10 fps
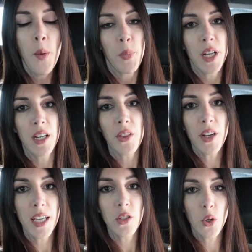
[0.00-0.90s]
But another
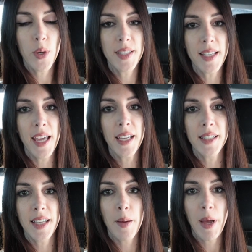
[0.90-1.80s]
issue he's saying
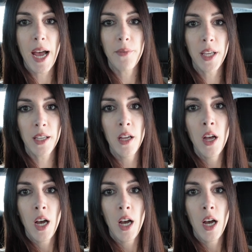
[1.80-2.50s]
is that I'm having